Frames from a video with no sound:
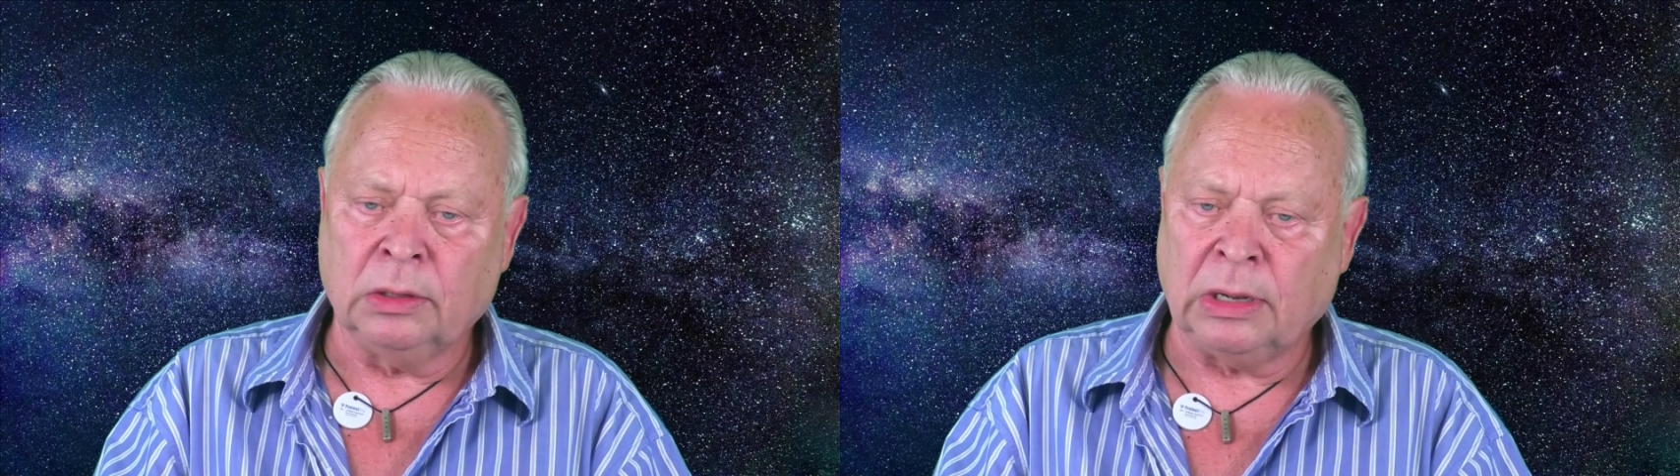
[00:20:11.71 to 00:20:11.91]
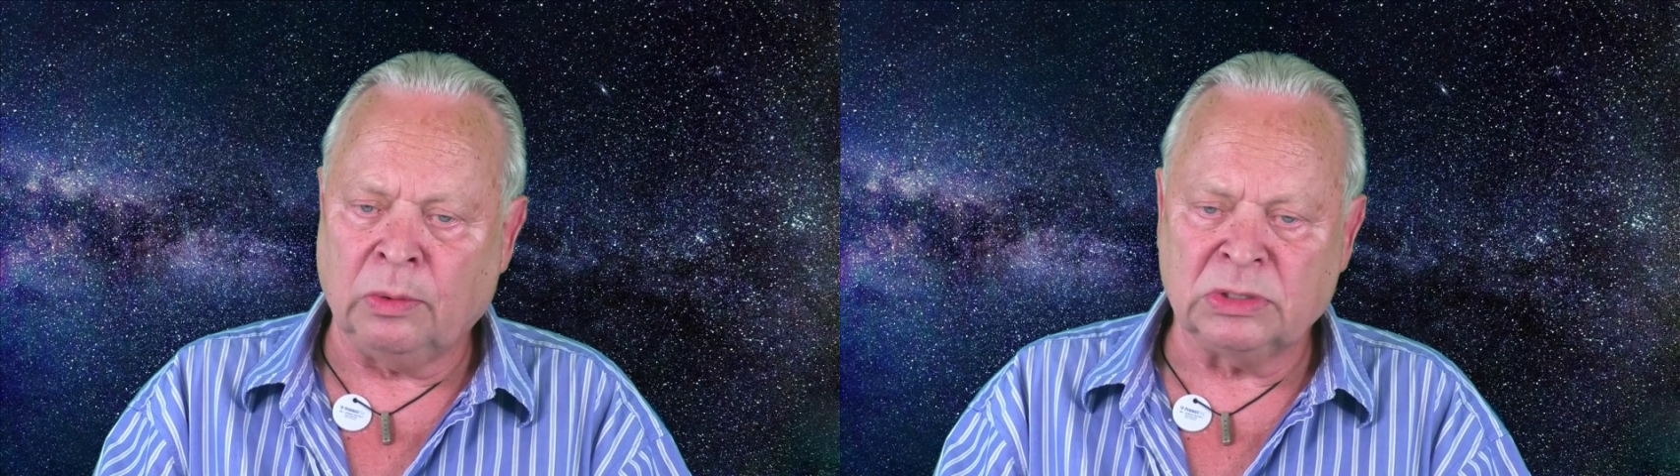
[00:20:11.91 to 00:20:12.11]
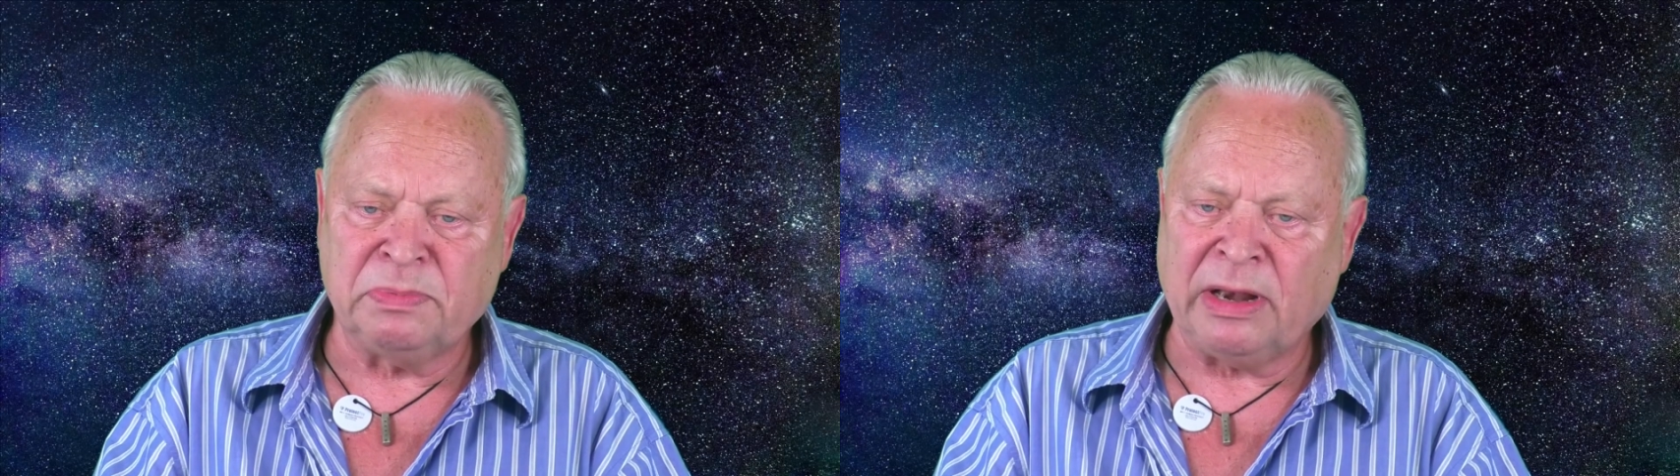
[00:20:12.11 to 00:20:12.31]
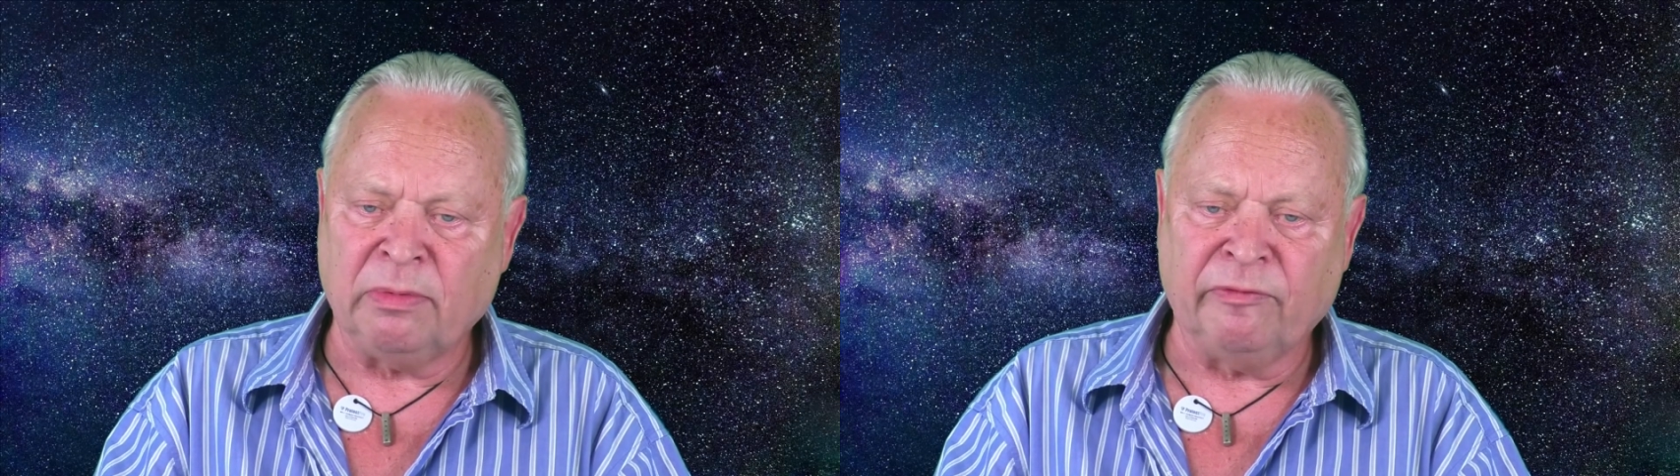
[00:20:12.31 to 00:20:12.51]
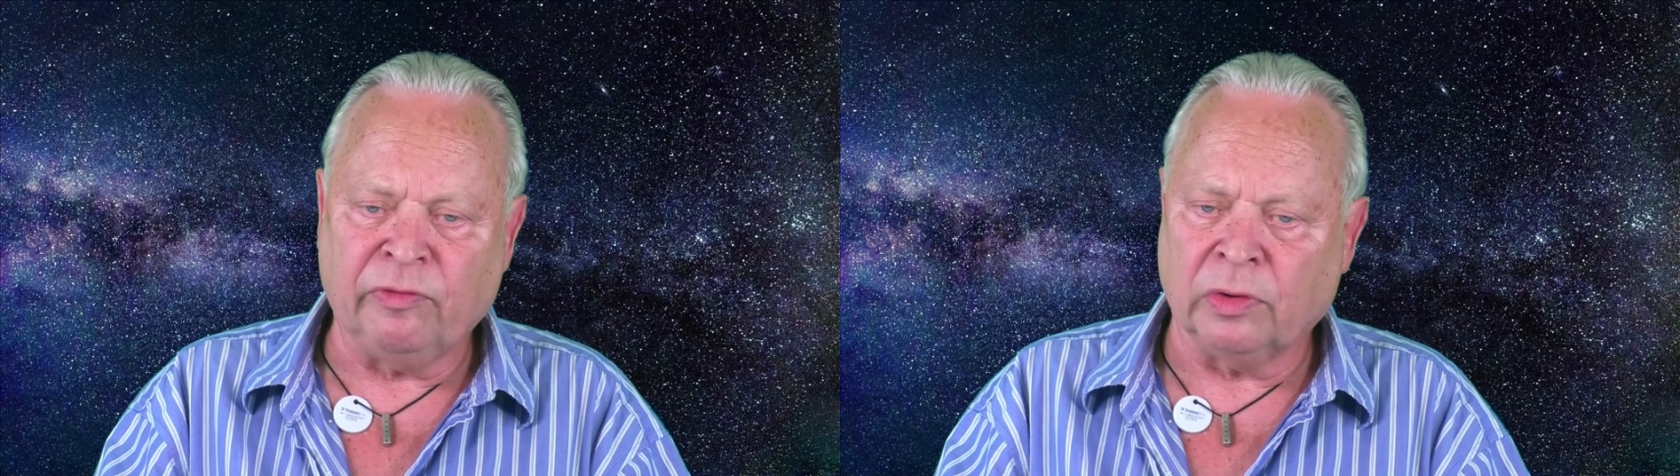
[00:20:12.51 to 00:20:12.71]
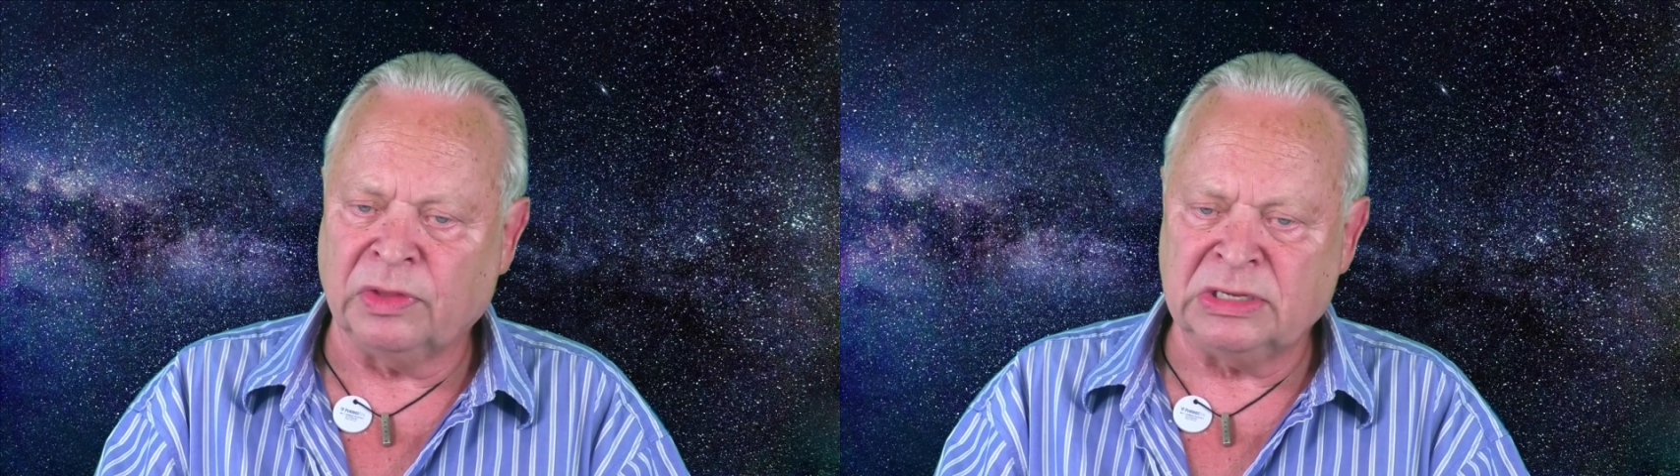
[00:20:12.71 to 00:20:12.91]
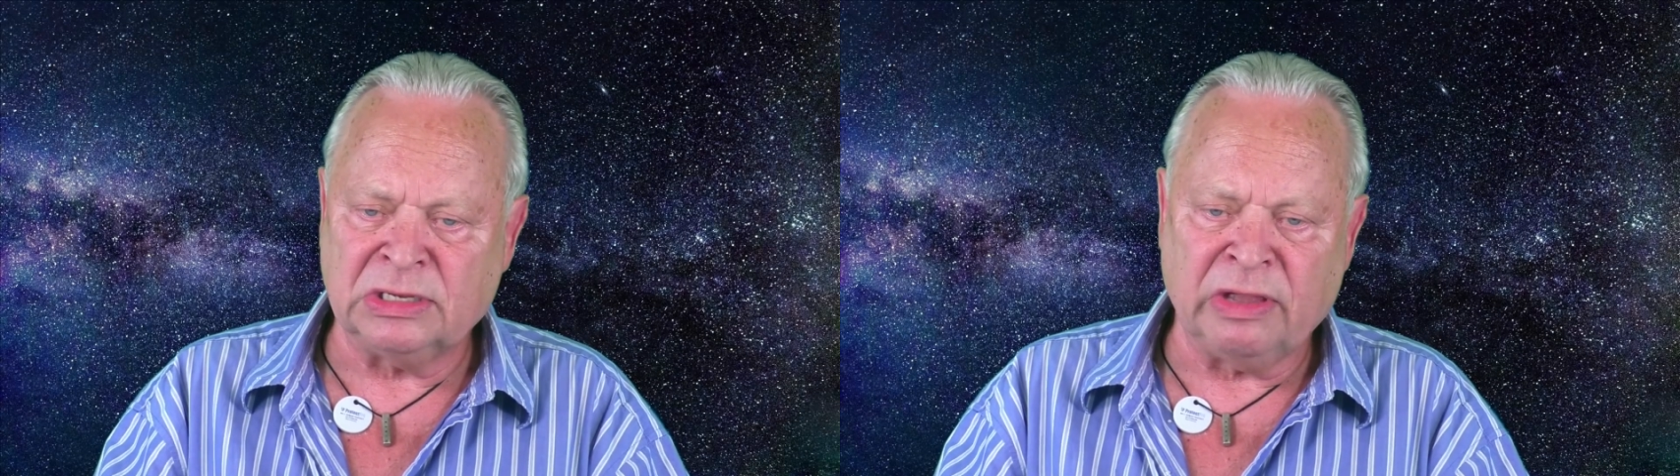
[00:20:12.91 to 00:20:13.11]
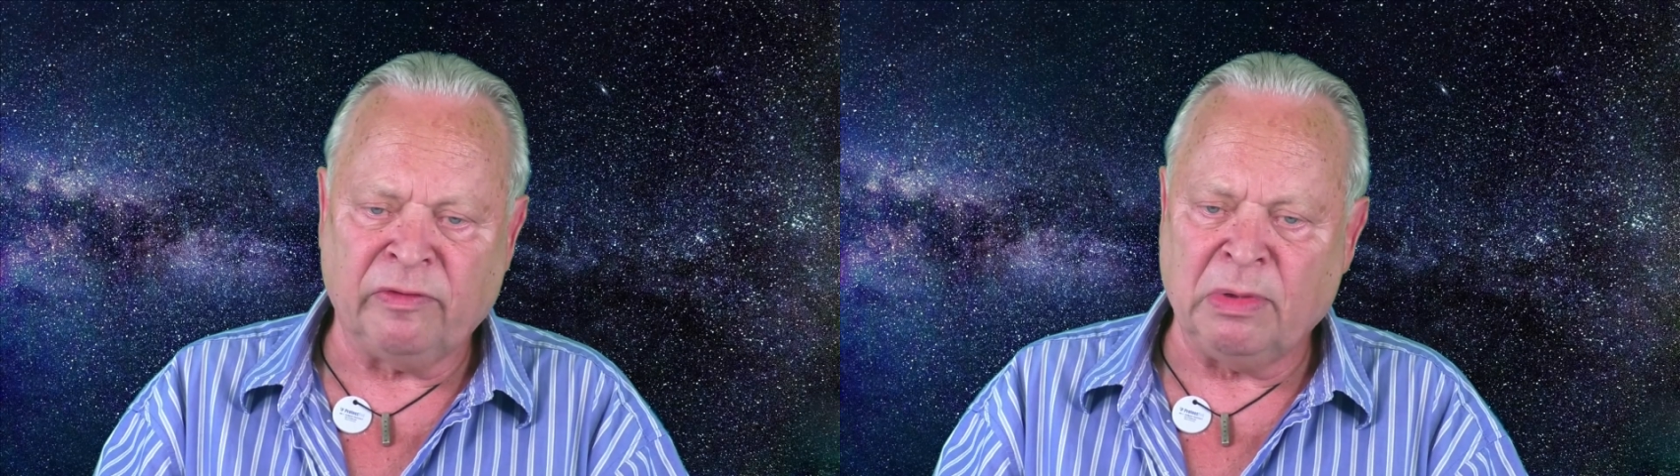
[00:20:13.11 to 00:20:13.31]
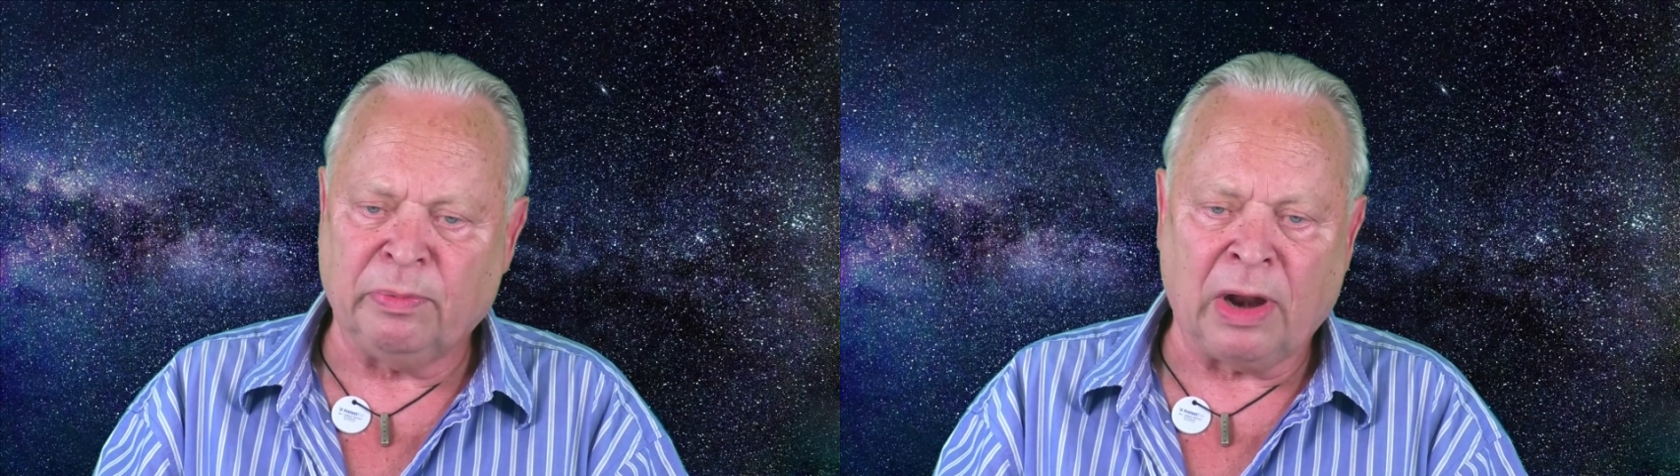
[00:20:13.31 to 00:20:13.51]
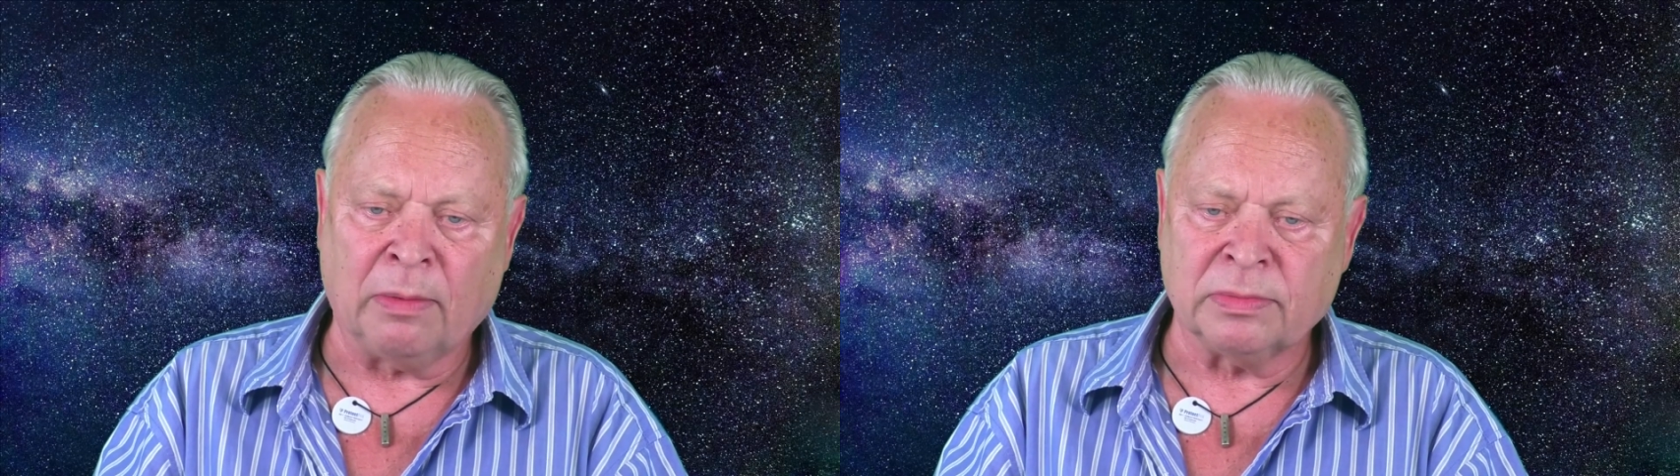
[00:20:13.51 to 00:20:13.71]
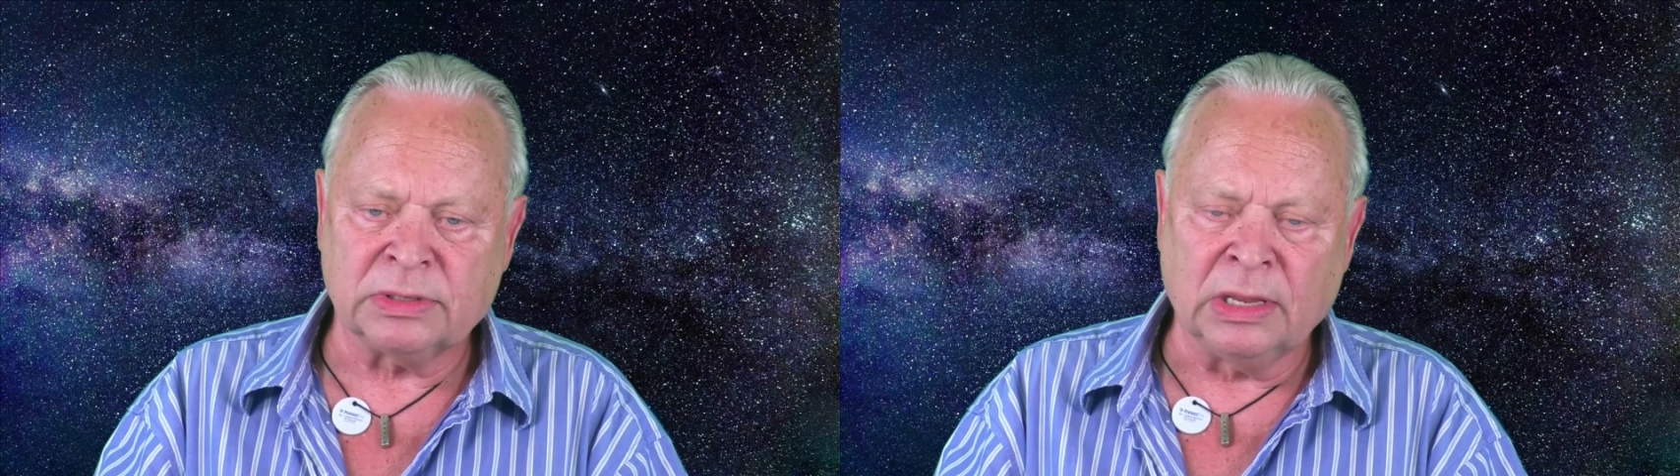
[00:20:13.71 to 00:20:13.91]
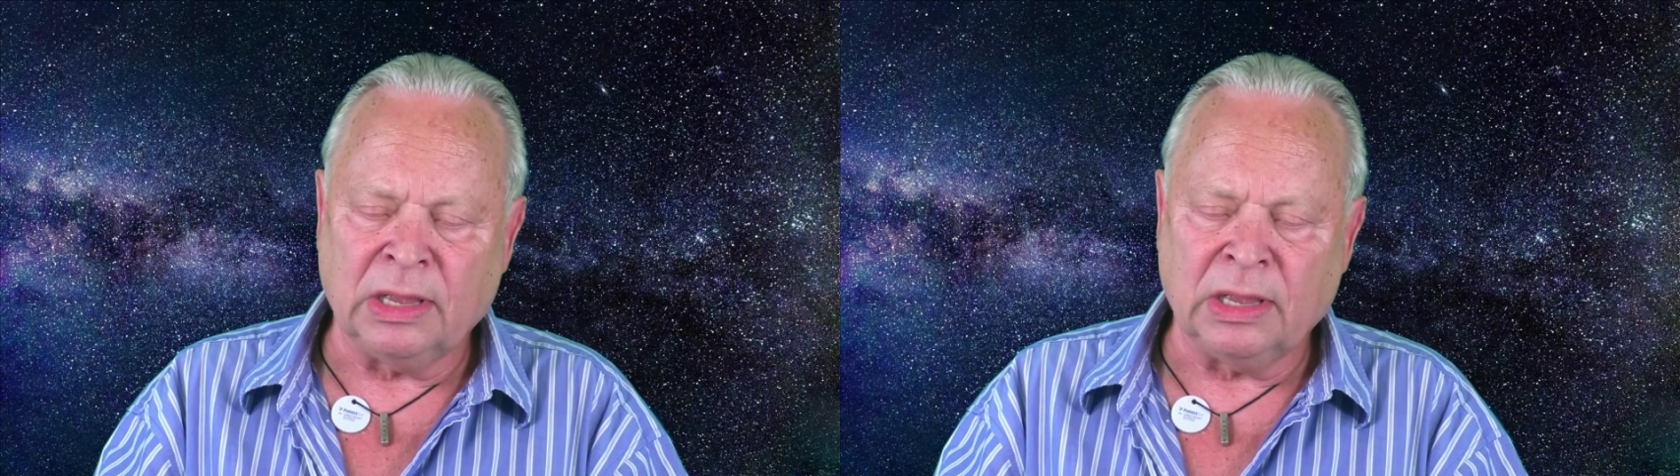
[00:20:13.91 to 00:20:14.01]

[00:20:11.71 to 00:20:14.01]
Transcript: I was better before. This is giving me problems.